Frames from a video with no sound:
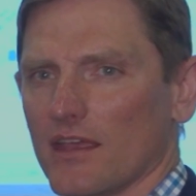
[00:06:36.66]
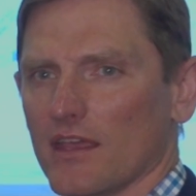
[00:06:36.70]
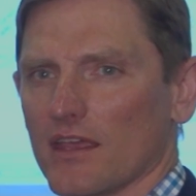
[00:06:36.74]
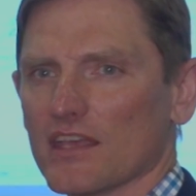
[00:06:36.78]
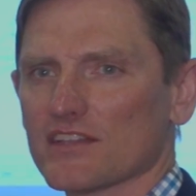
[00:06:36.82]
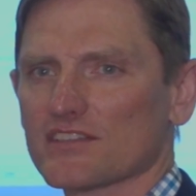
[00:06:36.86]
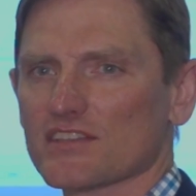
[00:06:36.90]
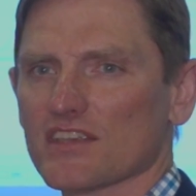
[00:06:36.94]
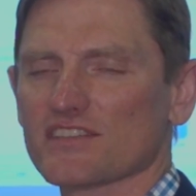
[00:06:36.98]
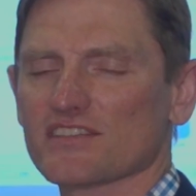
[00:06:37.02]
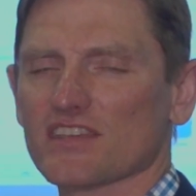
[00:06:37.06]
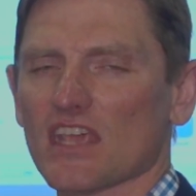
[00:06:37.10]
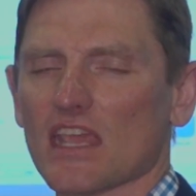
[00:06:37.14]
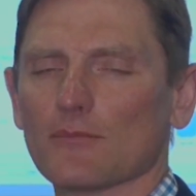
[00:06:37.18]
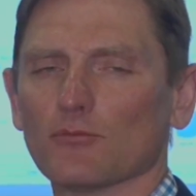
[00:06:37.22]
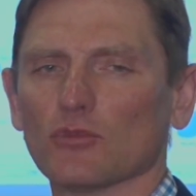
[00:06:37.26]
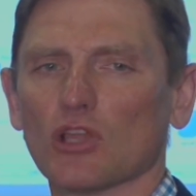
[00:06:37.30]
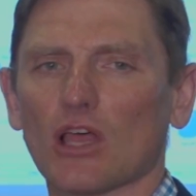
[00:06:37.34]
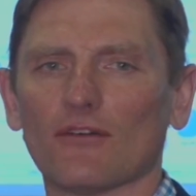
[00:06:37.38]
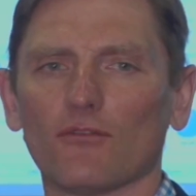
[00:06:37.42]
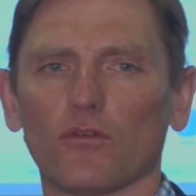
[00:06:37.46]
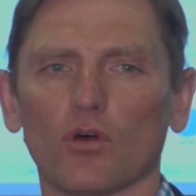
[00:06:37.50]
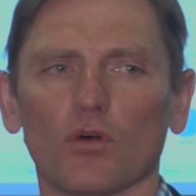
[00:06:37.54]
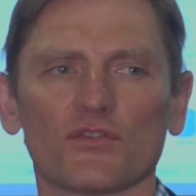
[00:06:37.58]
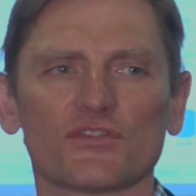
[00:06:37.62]
It's the same
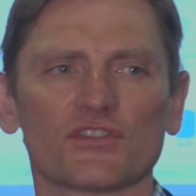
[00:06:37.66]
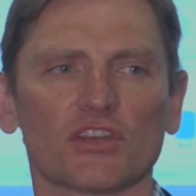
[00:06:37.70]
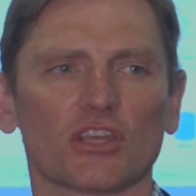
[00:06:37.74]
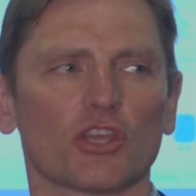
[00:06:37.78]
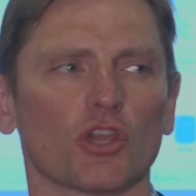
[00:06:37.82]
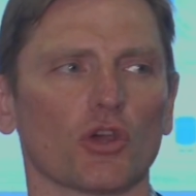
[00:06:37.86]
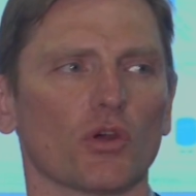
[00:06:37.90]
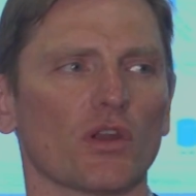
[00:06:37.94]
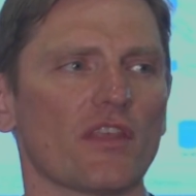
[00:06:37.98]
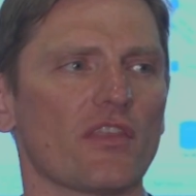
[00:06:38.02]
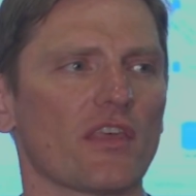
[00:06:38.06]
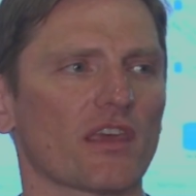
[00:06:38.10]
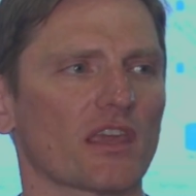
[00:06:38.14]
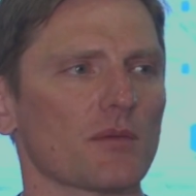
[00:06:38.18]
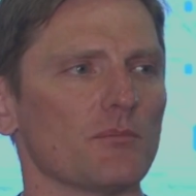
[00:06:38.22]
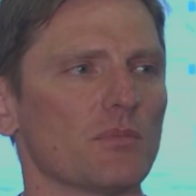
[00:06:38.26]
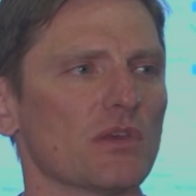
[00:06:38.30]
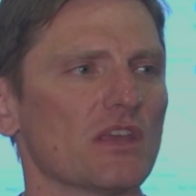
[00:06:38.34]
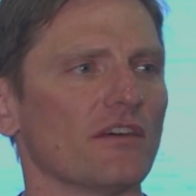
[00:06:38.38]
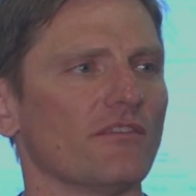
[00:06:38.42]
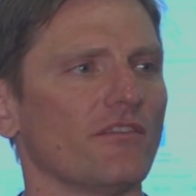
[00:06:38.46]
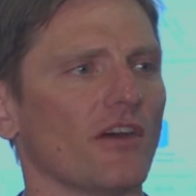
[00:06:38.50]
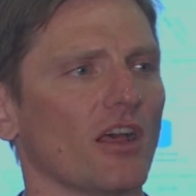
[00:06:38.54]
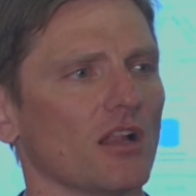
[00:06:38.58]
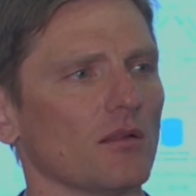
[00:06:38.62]
level of security that can
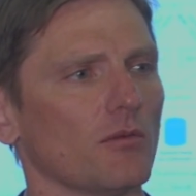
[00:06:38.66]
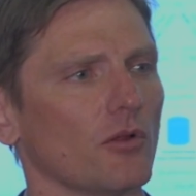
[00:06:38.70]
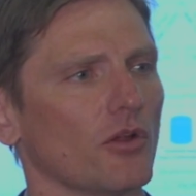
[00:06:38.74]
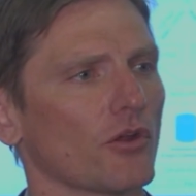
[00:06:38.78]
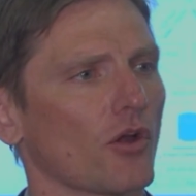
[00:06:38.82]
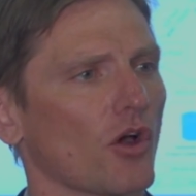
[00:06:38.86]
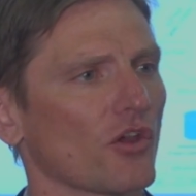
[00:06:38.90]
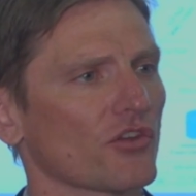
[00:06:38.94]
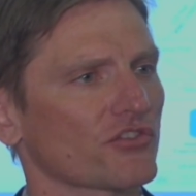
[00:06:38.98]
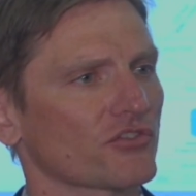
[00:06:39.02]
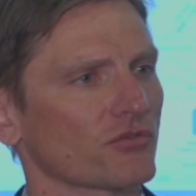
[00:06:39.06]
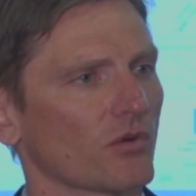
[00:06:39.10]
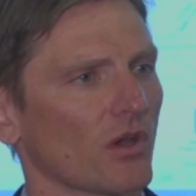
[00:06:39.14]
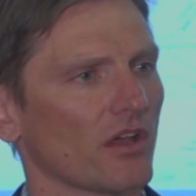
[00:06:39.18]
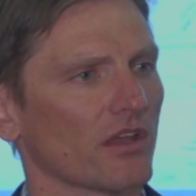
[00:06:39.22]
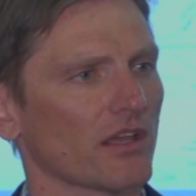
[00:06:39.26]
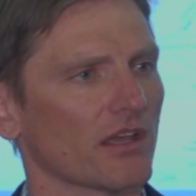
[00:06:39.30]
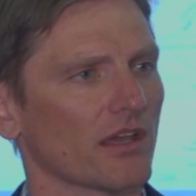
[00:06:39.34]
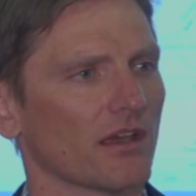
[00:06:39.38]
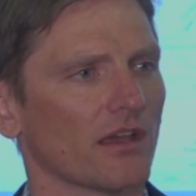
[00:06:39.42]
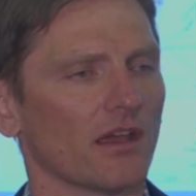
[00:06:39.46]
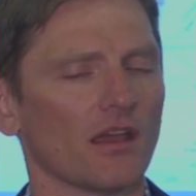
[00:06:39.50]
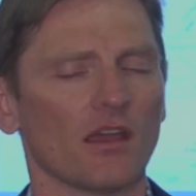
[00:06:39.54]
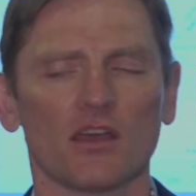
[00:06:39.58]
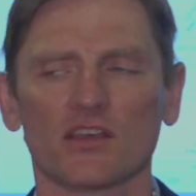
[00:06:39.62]
be available in
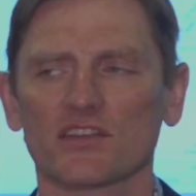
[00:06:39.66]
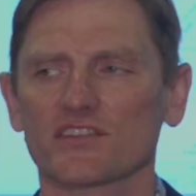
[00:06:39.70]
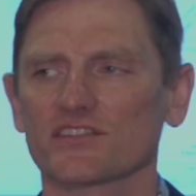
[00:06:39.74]
Australia,